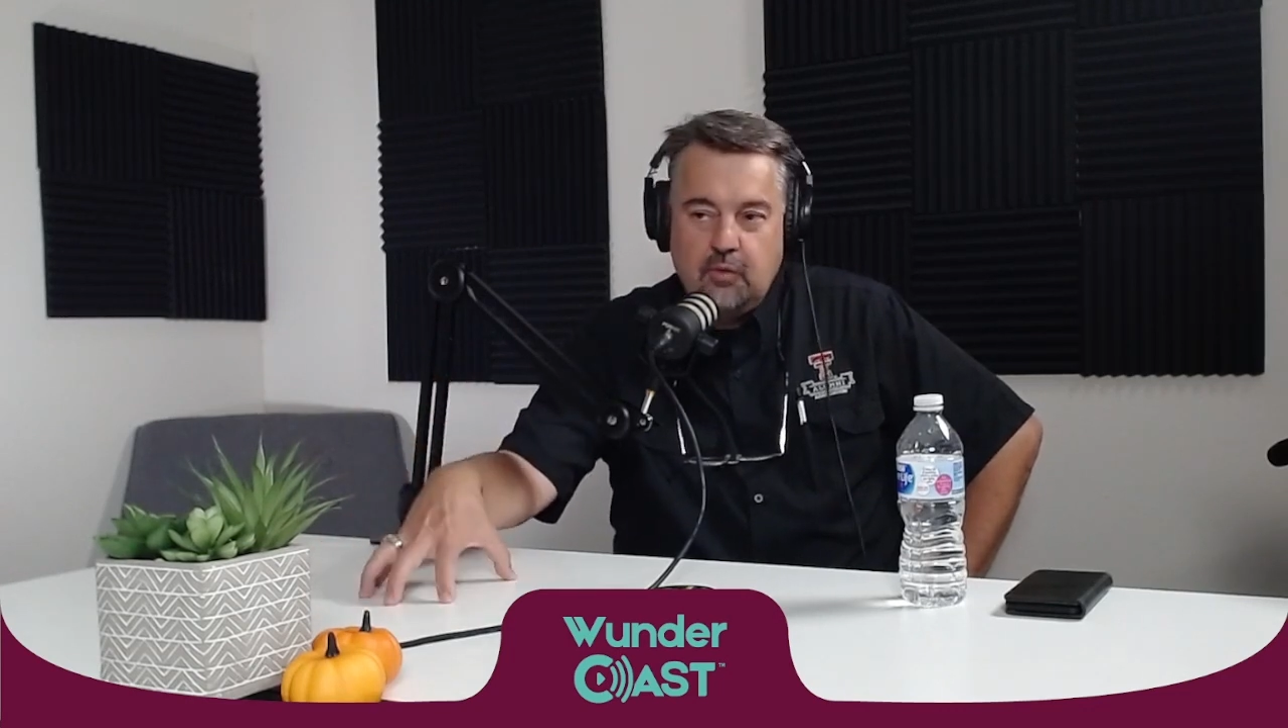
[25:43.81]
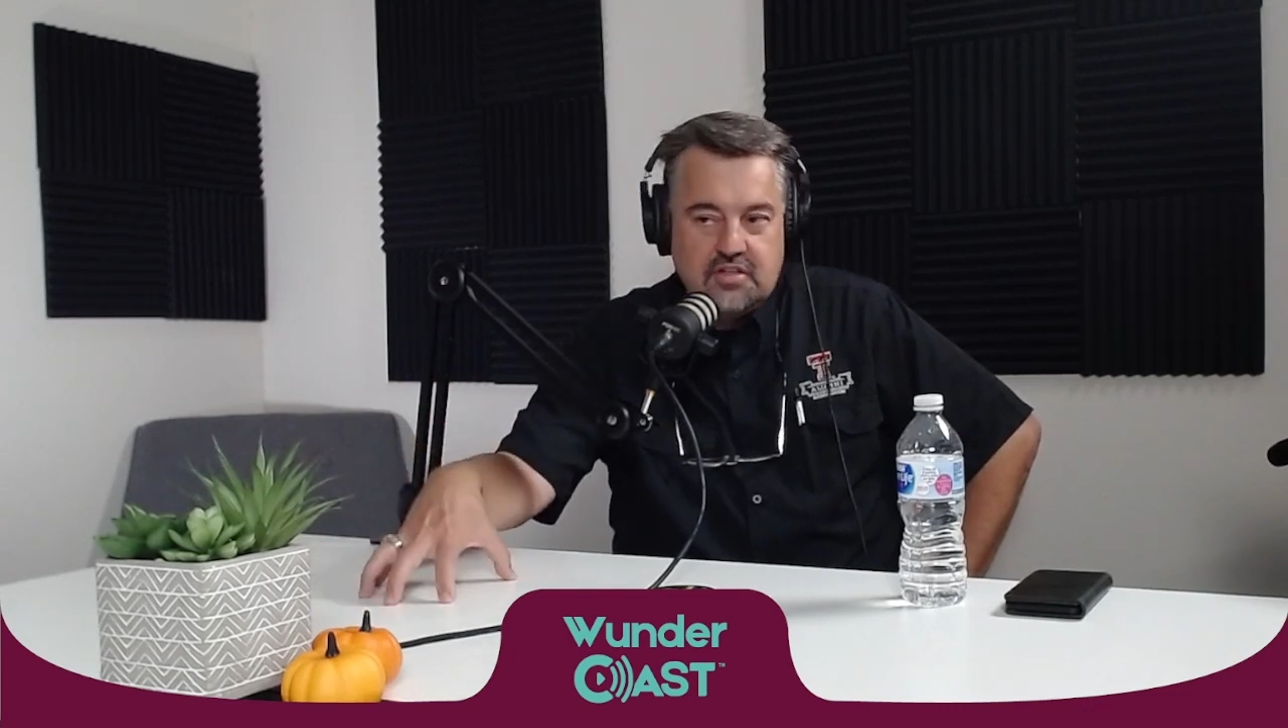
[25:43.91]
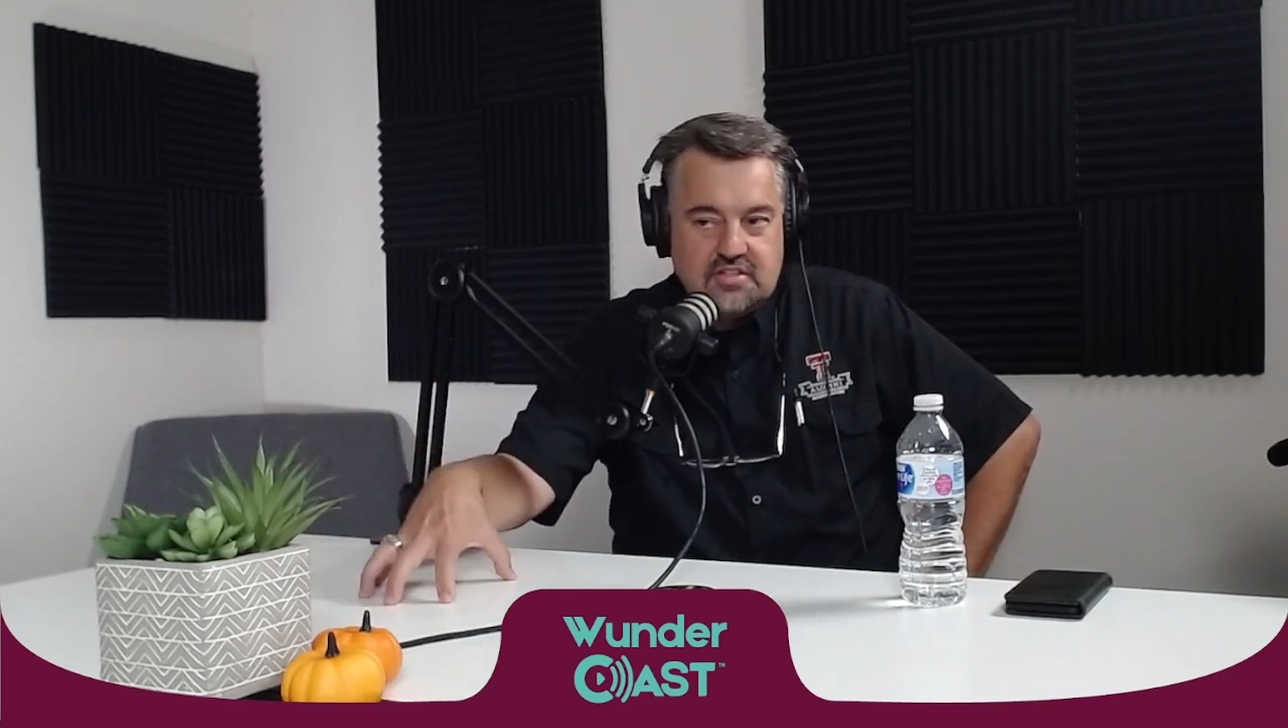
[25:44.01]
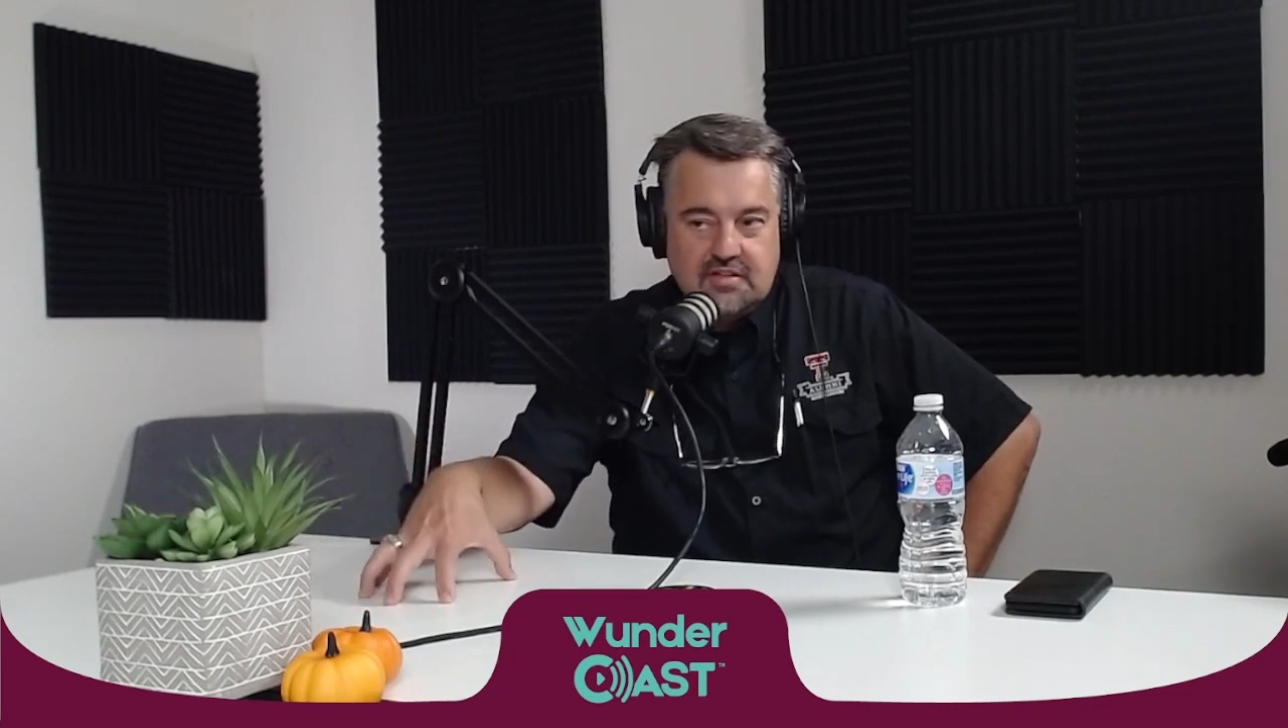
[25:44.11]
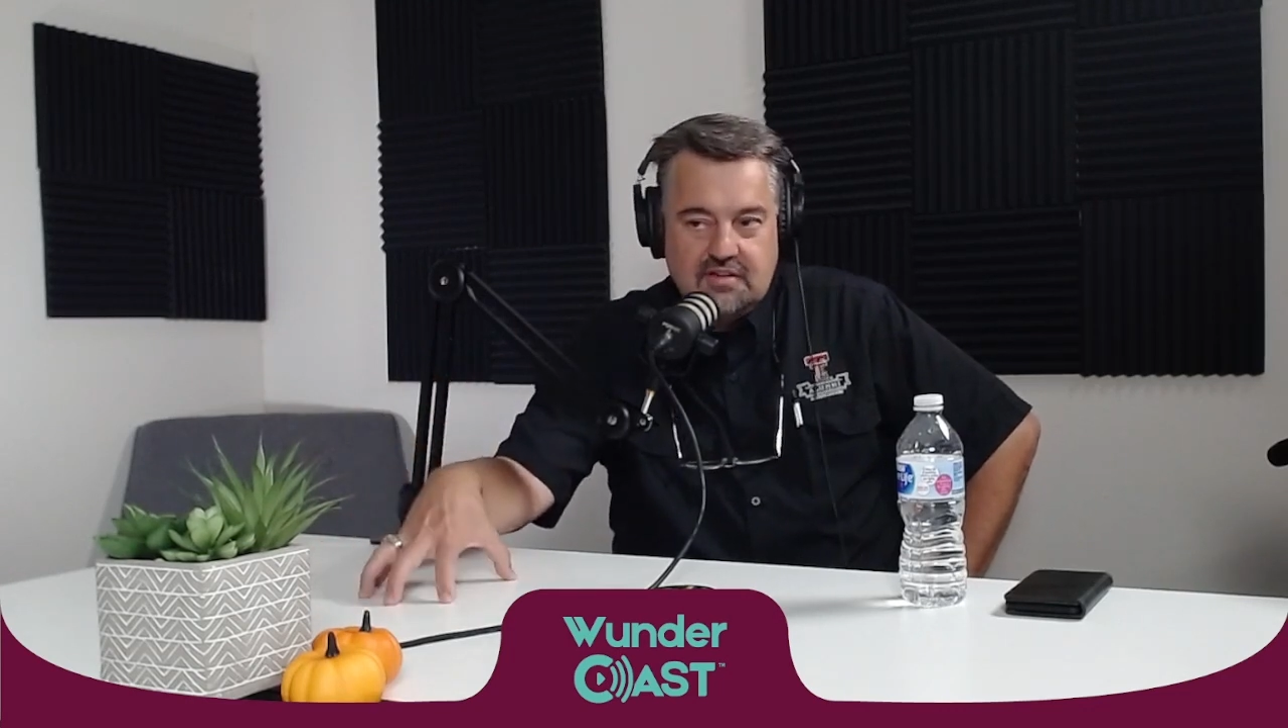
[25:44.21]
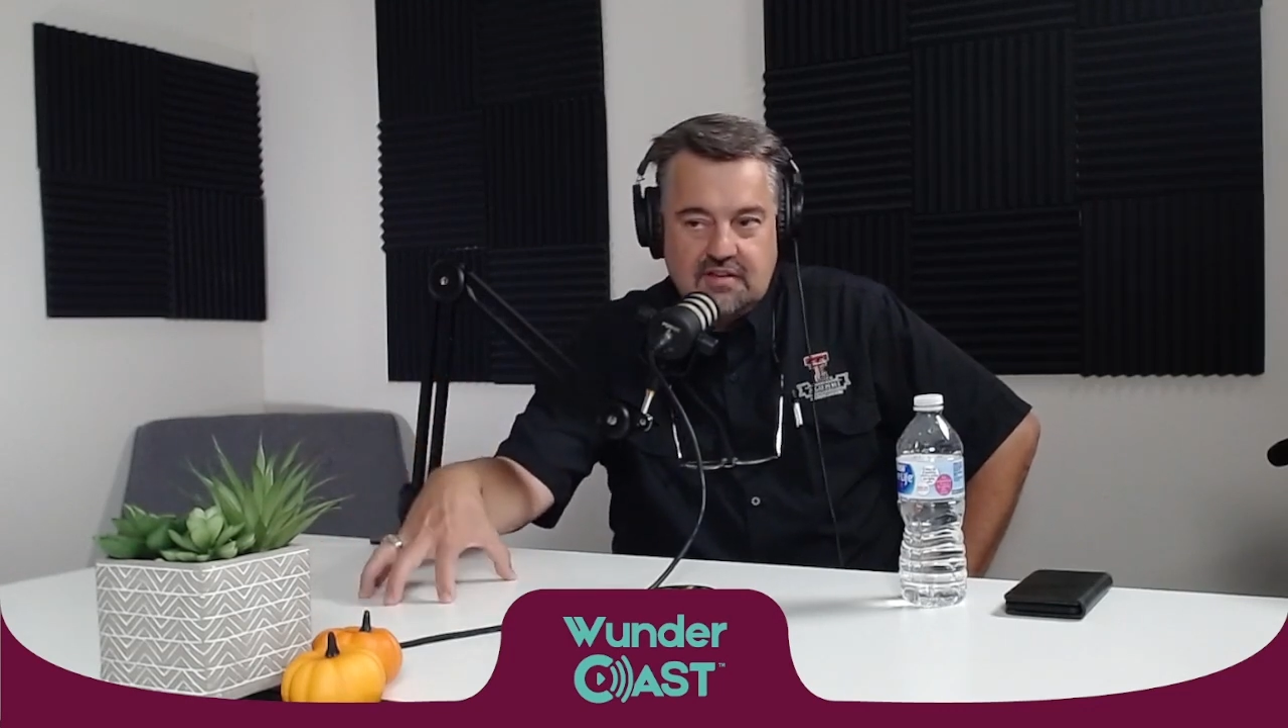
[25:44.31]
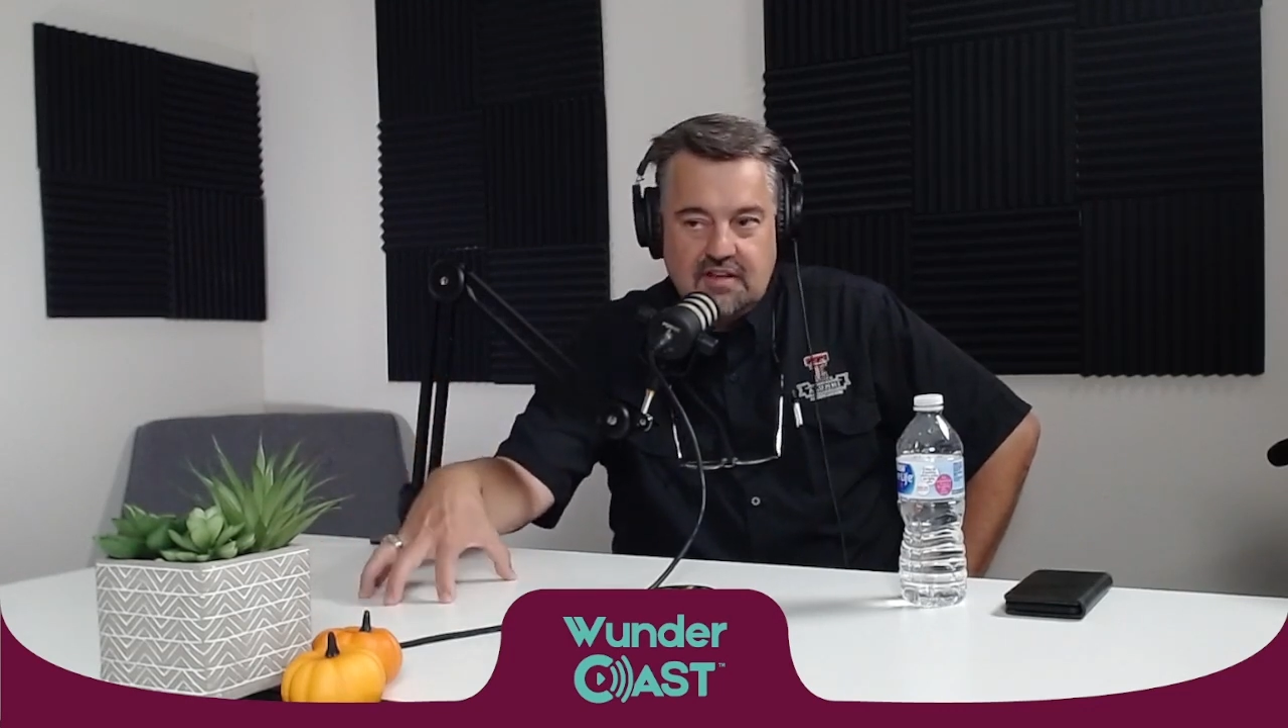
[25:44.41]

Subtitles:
what you do,